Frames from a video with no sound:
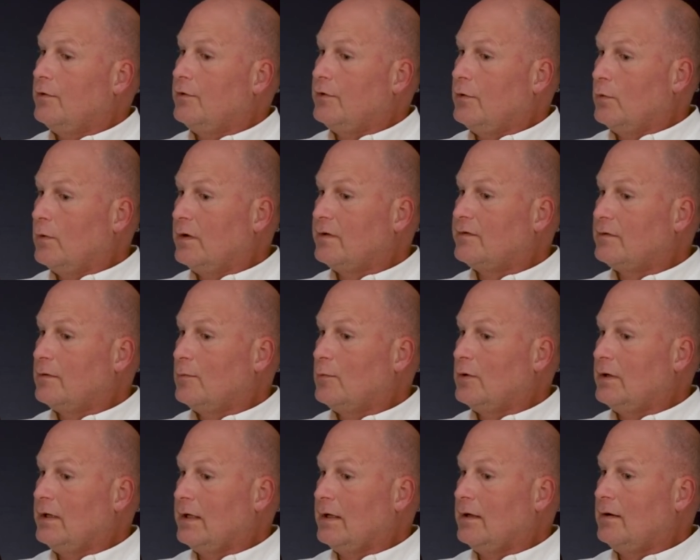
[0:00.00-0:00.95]
Do you want
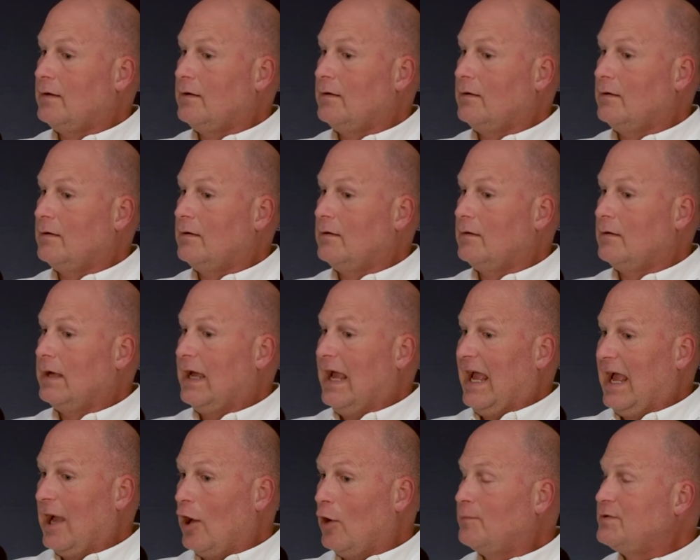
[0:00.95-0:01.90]
someone that
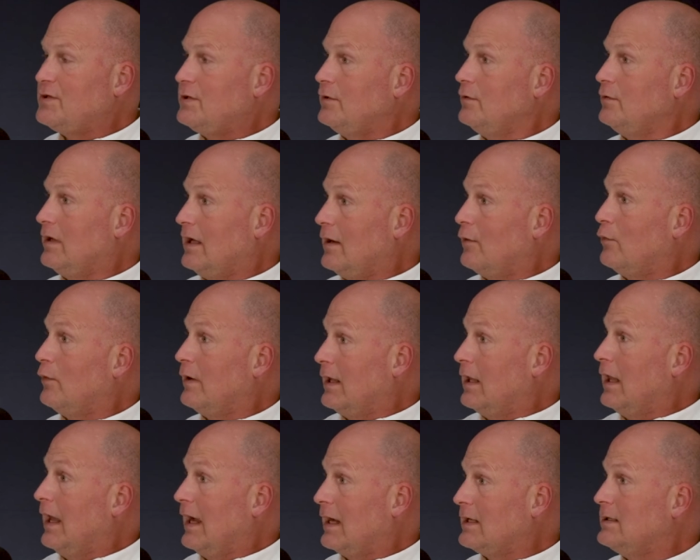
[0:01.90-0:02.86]
helps you get
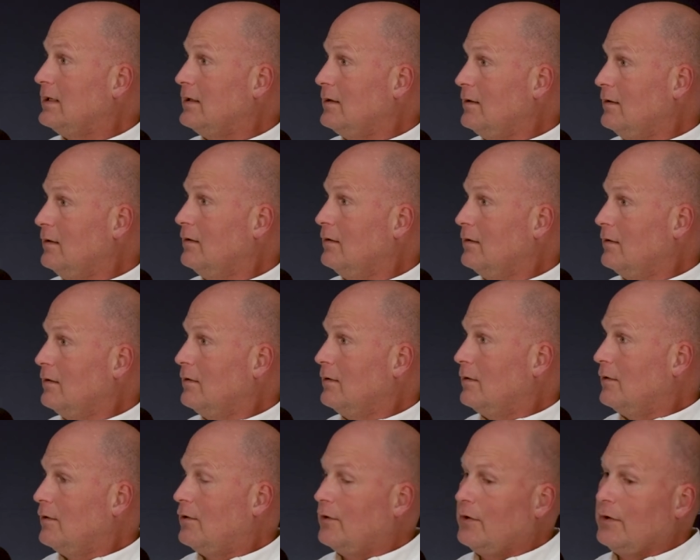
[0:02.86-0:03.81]
reelected,
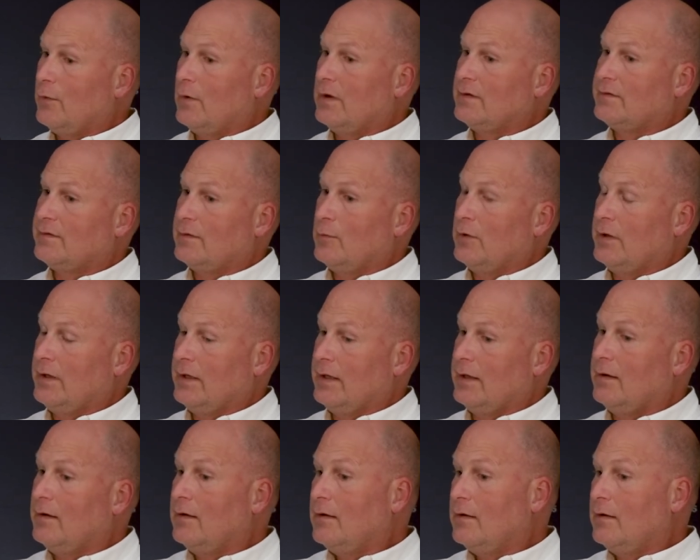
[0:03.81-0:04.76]
or do you want someone
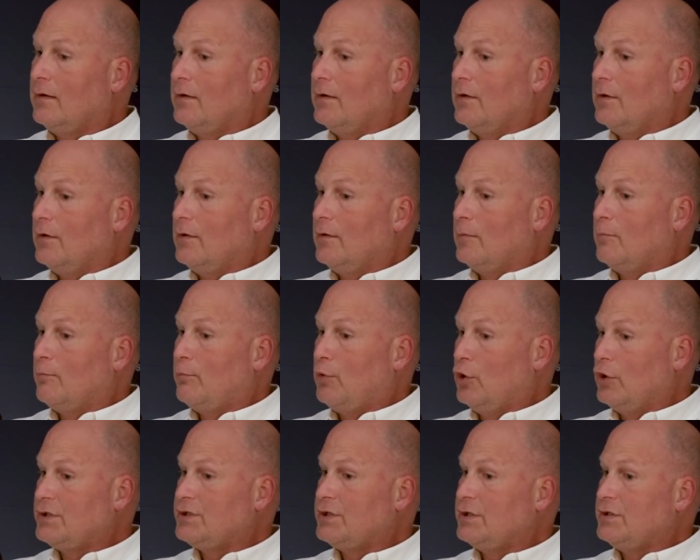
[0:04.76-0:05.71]
that
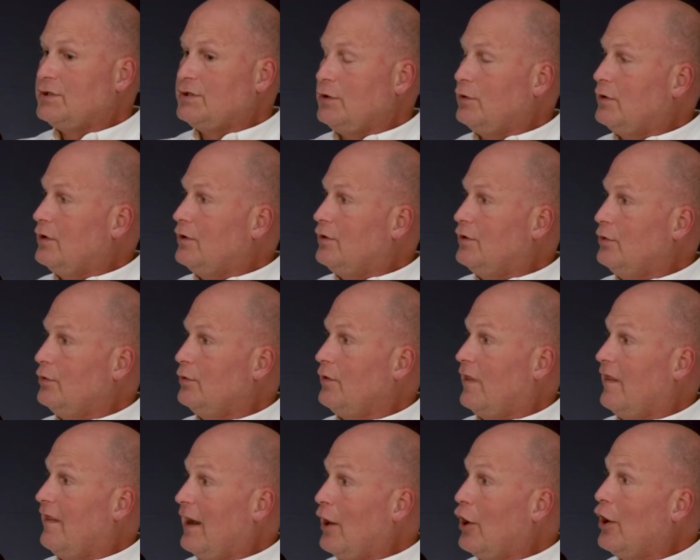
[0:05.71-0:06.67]
pushes you to do
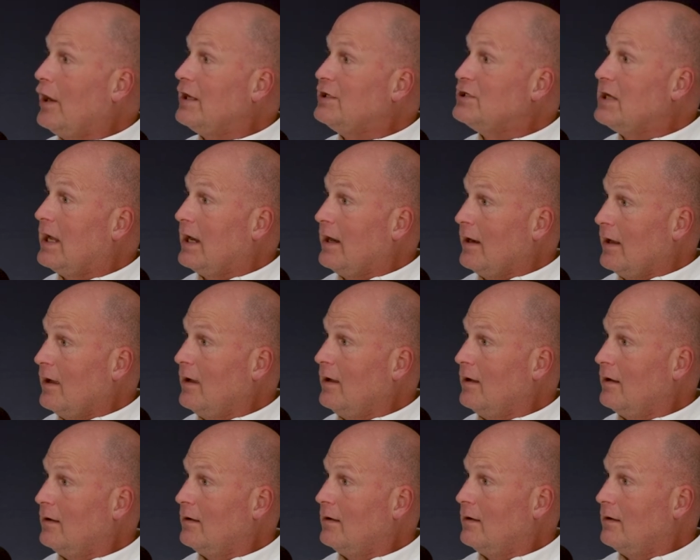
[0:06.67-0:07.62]
their
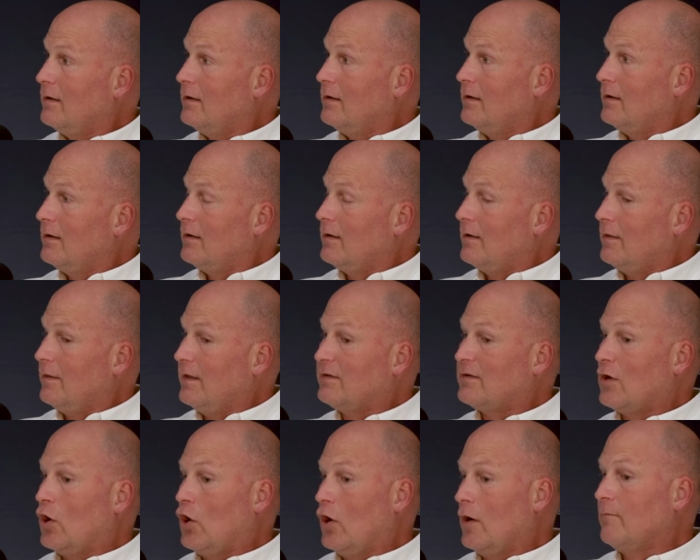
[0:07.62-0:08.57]
agenda
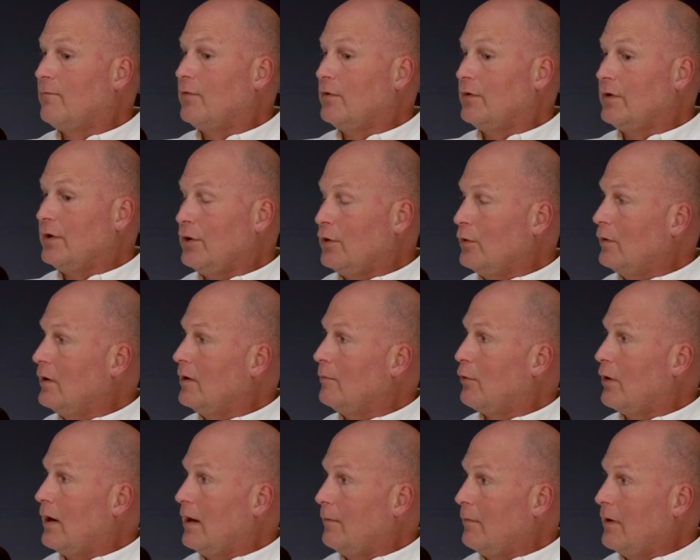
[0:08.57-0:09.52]
that's harmful to you in a
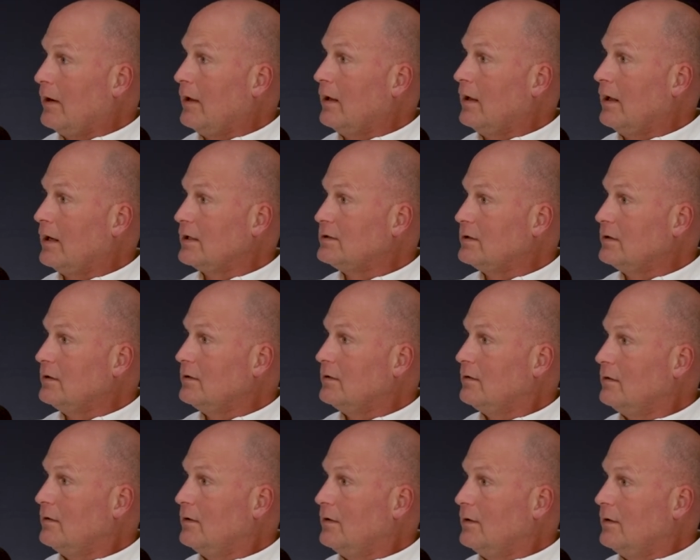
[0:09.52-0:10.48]
primary election?
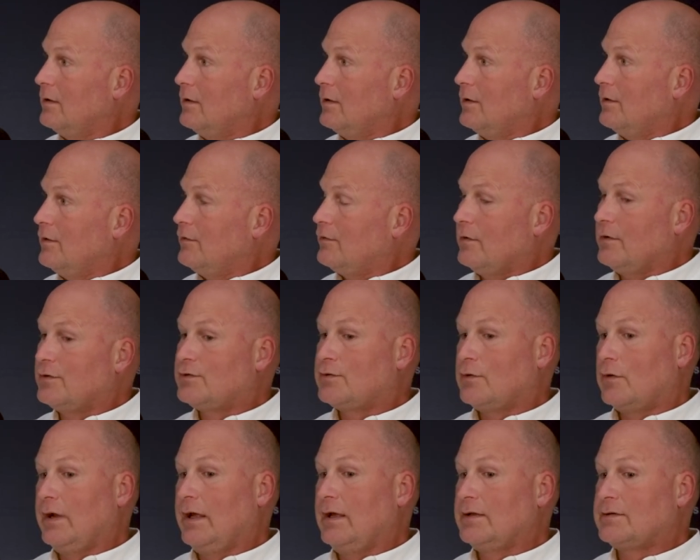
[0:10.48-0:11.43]
So the
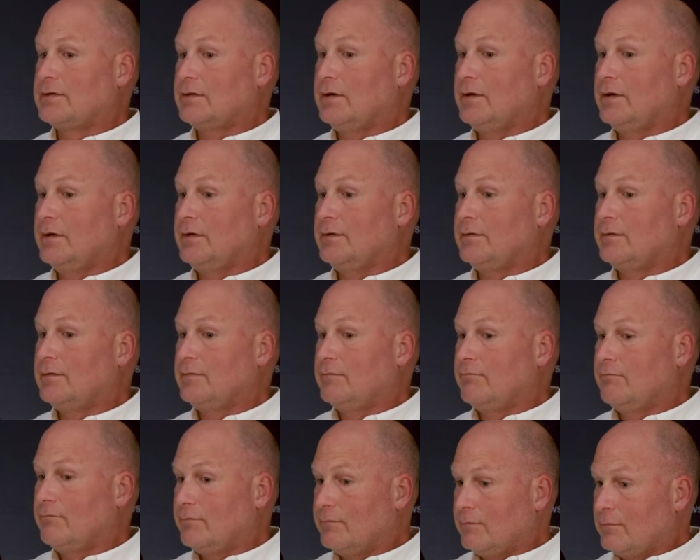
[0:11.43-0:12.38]
short answer is,
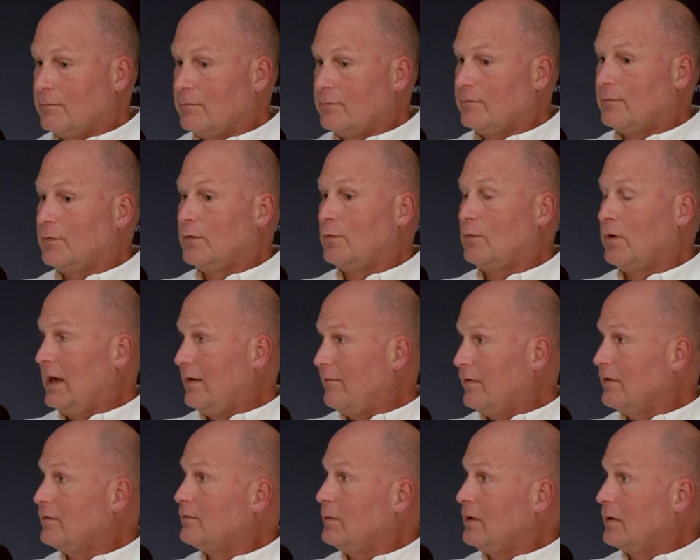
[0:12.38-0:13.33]
we're
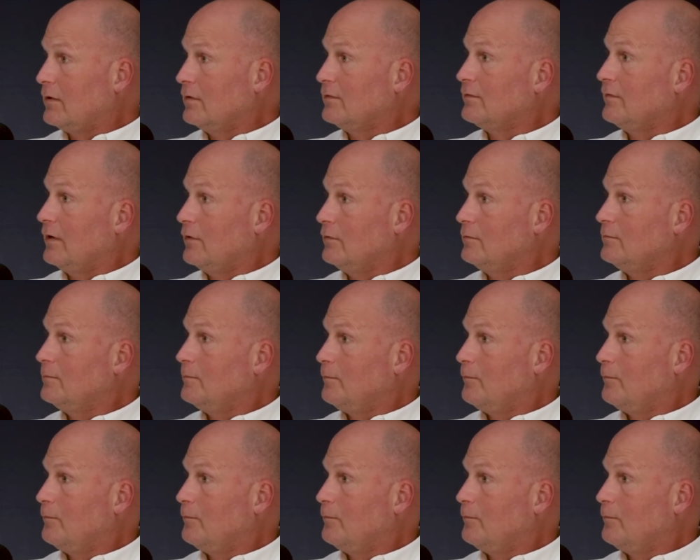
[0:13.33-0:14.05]
having a speaker's vote,